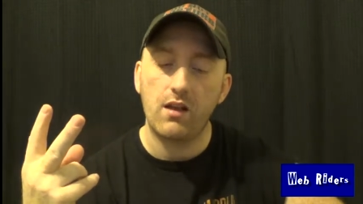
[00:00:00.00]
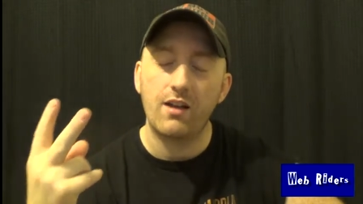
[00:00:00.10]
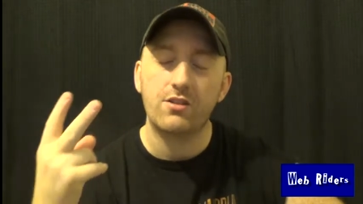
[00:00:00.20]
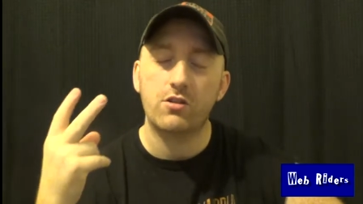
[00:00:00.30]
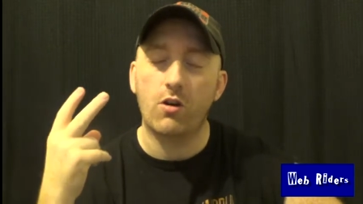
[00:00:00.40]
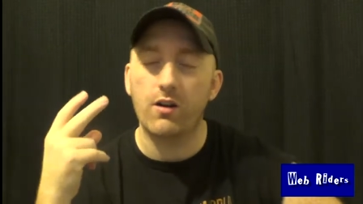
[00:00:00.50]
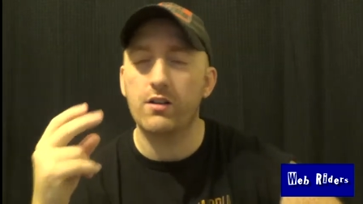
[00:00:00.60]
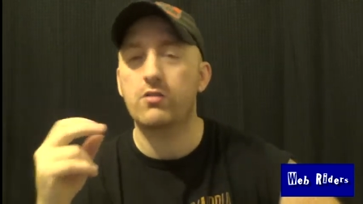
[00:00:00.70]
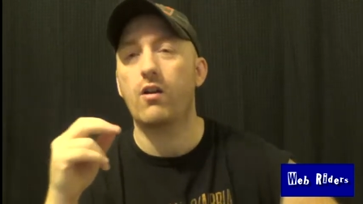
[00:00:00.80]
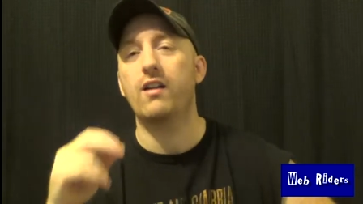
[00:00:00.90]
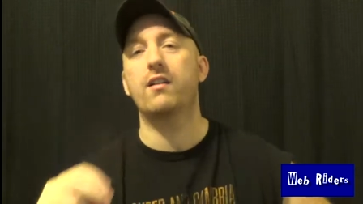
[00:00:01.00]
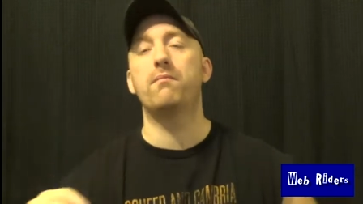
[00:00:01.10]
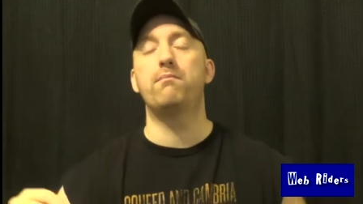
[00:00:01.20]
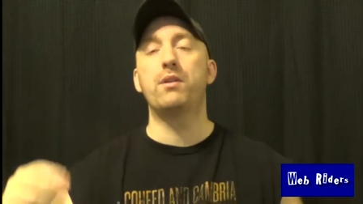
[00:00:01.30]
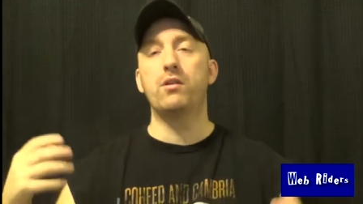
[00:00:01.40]
started trying to
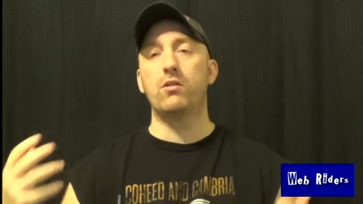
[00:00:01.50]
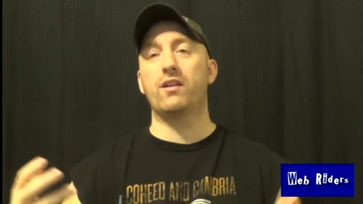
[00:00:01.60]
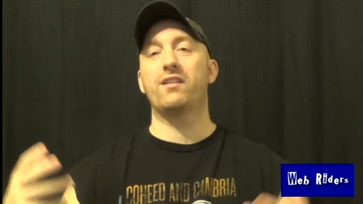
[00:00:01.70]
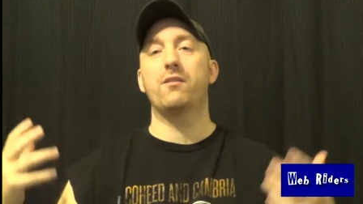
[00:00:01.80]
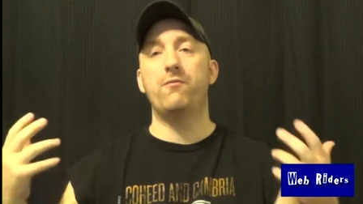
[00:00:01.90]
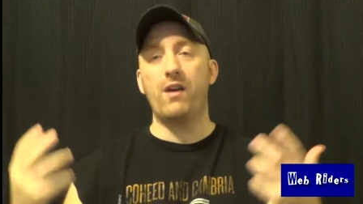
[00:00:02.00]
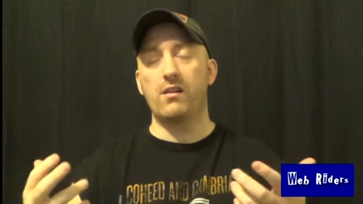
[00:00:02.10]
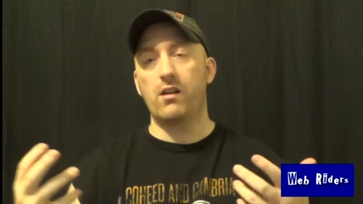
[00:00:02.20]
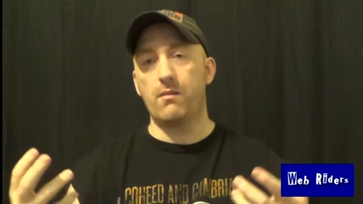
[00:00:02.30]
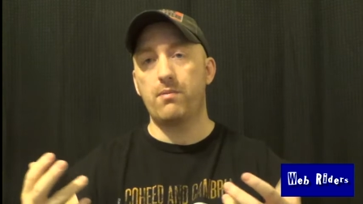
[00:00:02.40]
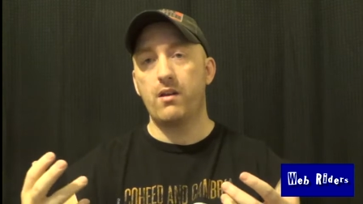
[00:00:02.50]
build and develop